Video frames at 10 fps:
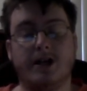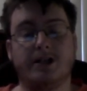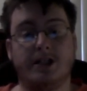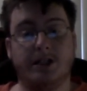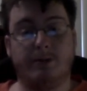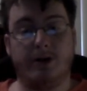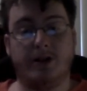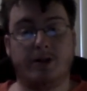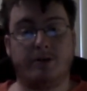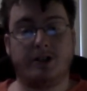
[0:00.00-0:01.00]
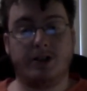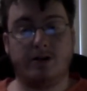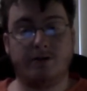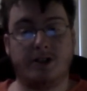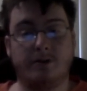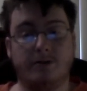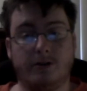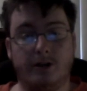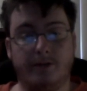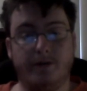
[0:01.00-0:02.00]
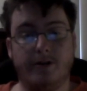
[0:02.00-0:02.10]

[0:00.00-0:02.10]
since both of them are so similar.